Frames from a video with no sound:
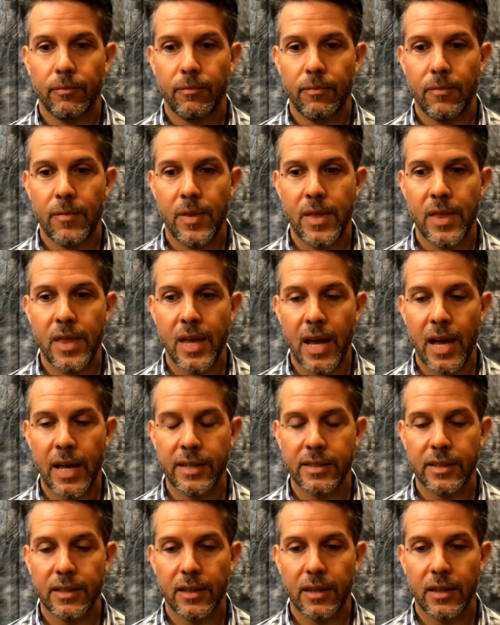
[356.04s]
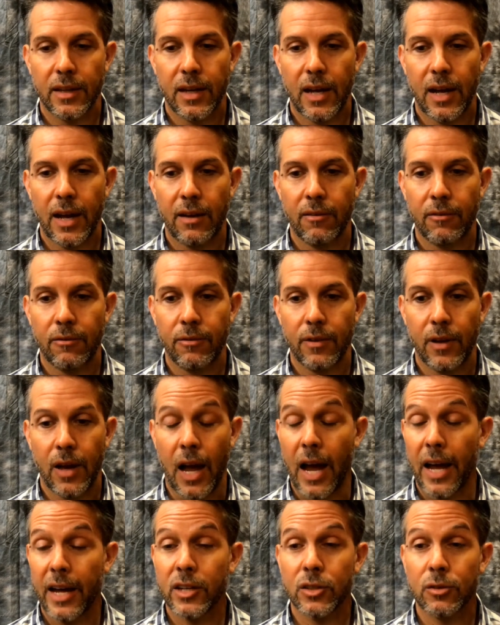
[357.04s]
that have
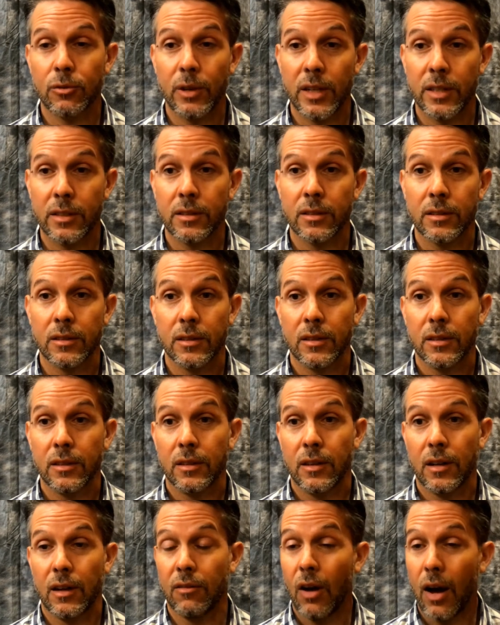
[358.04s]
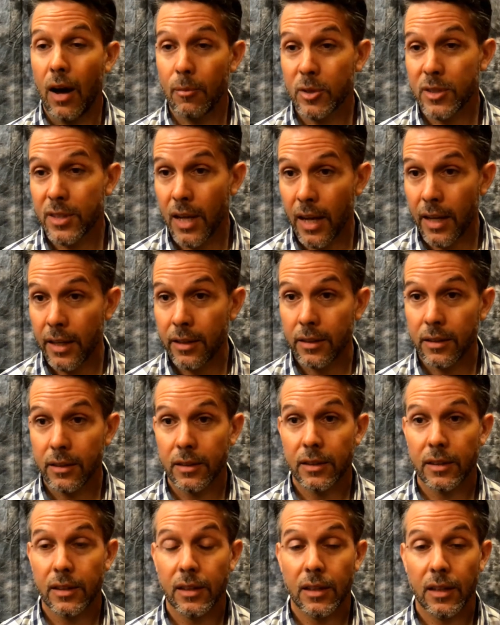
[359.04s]
highest rates of homicide.
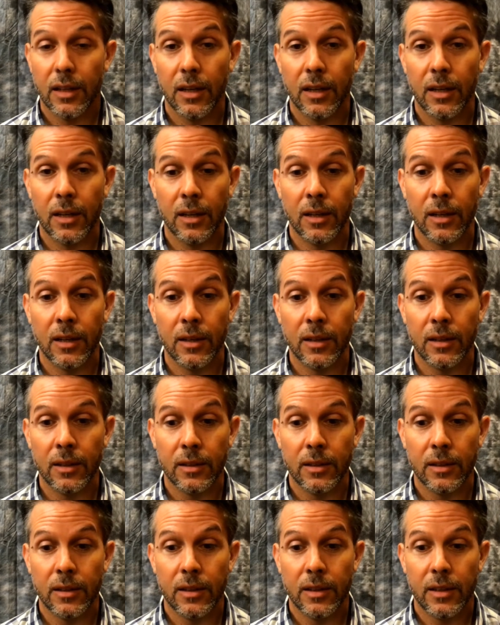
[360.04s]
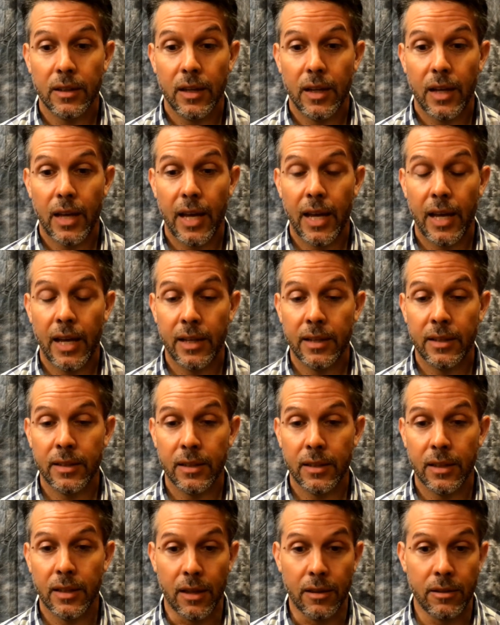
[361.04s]
And
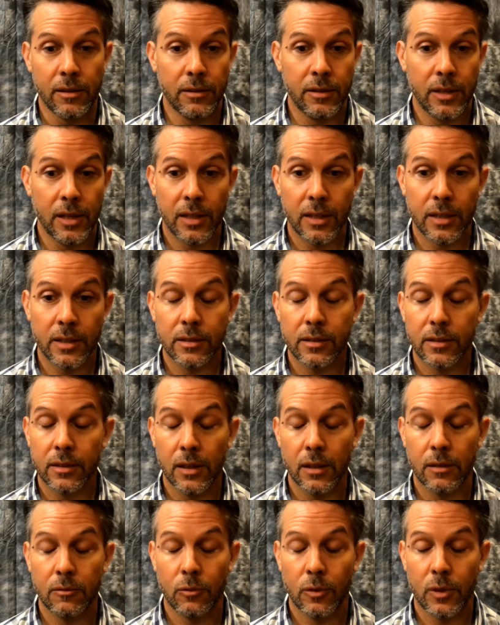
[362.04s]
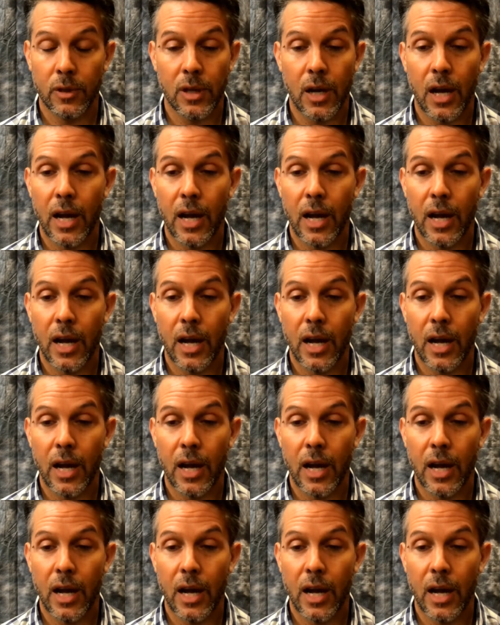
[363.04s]
another thing is one of the